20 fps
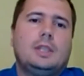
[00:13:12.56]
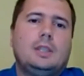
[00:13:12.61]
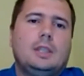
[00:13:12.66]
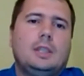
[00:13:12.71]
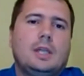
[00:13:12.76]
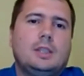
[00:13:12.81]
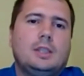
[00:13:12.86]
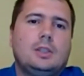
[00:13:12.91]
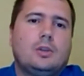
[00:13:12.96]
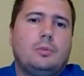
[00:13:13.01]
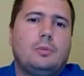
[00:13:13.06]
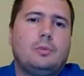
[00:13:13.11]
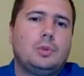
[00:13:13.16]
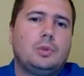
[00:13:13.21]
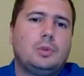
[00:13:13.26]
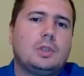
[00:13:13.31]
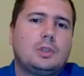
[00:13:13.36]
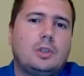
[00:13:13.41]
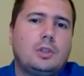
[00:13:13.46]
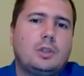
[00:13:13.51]
So
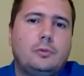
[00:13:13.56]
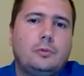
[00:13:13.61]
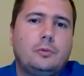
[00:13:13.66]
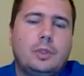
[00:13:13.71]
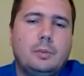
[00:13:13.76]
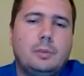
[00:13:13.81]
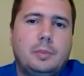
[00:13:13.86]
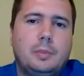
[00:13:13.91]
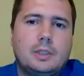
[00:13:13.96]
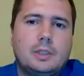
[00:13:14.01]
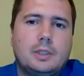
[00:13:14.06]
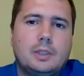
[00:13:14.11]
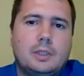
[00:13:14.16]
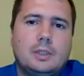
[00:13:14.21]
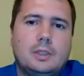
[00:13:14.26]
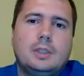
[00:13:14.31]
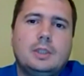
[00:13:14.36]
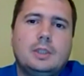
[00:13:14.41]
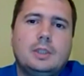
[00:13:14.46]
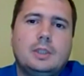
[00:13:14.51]
using the
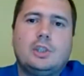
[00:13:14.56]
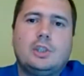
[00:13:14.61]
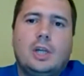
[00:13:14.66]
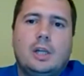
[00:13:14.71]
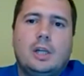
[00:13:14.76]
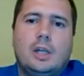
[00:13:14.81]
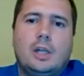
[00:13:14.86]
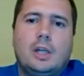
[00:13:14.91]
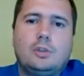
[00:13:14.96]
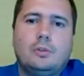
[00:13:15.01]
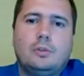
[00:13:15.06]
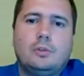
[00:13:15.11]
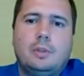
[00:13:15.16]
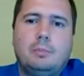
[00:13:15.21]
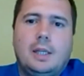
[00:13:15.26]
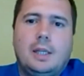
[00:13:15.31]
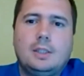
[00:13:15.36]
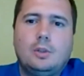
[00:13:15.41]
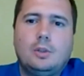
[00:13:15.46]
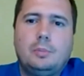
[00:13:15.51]
dedicated computer software, the
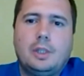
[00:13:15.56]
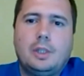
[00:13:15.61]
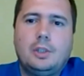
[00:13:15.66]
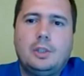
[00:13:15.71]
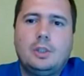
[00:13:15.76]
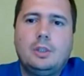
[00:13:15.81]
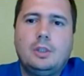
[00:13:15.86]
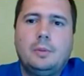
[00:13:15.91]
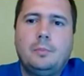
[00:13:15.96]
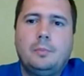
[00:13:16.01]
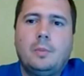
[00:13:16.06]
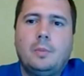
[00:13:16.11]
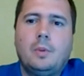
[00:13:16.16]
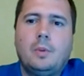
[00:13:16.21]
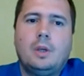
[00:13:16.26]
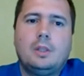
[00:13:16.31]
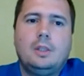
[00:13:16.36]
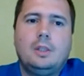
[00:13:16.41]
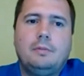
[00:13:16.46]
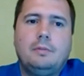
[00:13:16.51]
person in charge of the
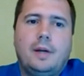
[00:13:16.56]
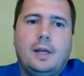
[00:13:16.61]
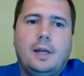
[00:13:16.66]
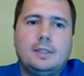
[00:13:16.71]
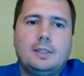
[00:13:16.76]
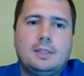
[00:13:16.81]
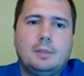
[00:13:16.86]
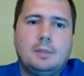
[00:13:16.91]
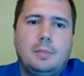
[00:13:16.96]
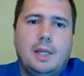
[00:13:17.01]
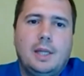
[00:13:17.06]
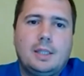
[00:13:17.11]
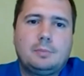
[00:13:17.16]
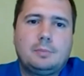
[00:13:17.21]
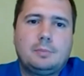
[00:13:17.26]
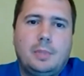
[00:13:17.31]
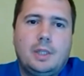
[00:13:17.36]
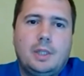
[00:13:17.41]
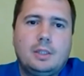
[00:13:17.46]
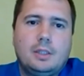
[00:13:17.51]
blasting operation
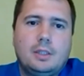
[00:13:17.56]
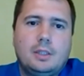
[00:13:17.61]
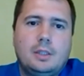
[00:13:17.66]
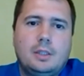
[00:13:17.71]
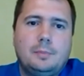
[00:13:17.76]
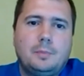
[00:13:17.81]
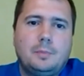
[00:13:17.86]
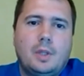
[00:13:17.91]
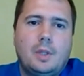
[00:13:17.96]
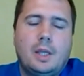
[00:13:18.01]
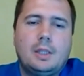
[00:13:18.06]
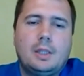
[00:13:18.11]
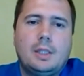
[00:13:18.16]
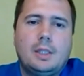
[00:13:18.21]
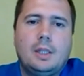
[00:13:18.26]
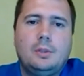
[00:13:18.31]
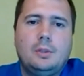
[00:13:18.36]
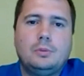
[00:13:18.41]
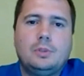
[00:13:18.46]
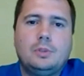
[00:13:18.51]
defines the
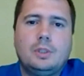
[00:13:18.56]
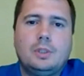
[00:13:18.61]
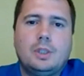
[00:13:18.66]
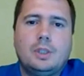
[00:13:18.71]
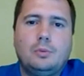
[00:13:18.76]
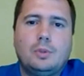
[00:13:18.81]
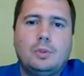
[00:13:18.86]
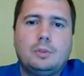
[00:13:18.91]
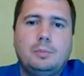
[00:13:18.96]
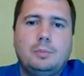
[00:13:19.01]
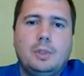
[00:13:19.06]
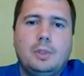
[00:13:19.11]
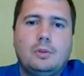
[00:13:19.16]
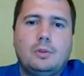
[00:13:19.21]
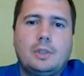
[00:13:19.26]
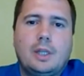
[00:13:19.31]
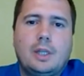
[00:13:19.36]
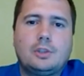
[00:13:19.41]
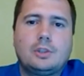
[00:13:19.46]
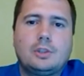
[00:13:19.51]
blast pattern, and then
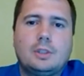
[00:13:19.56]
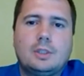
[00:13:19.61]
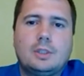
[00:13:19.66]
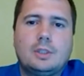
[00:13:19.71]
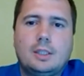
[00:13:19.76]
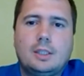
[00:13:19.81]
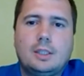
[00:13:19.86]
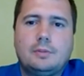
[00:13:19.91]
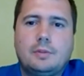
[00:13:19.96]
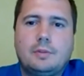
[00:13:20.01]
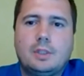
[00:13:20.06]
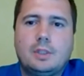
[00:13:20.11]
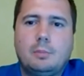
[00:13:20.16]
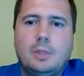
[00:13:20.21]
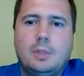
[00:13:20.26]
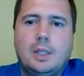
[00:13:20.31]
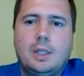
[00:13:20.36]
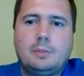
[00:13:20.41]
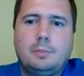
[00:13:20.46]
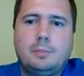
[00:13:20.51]
using the USB
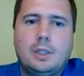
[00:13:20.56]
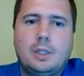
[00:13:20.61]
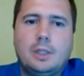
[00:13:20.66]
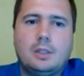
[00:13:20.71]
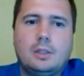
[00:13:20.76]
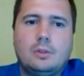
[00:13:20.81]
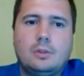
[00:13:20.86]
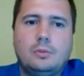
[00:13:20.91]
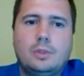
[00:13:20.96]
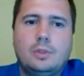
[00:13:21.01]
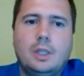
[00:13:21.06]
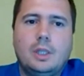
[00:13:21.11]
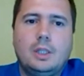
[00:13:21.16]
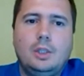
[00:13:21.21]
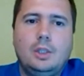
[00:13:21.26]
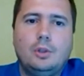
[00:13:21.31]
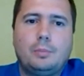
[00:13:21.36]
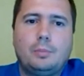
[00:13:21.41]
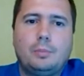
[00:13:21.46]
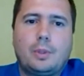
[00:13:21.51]
connection, transfer the blast
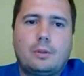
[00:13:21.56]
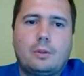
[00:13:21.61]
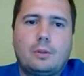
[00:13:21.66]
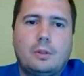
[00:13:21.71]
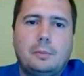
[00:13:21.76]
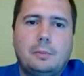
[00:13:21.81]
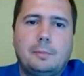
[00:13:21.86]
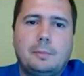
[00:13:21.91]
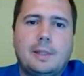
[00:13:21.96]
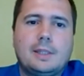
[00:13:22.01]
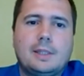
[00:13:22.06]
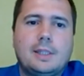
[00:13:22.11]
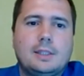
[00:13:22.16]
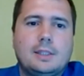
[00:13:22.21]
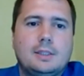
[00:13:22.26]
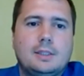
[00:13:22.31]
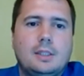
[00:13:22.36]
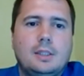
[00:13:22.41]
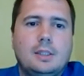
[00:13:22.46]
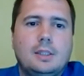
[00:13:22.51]
pattern to the Igneo
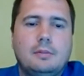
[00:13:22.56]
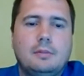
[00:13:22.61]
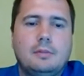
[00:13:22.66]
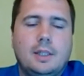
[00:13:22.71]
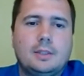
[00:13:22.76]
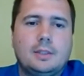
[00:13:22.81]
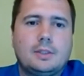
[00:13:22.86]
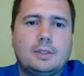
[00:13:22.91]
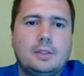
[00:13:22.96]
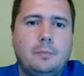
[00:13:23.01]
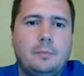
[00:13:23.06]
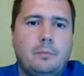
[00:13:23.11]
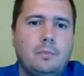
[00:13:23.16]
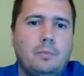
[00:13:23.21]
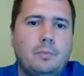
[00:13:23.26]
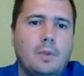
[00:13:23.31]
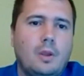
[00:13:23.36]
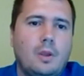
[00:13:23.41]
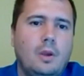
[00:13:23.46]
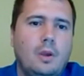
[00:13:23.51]
programming and testing
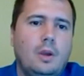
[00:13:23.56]
device.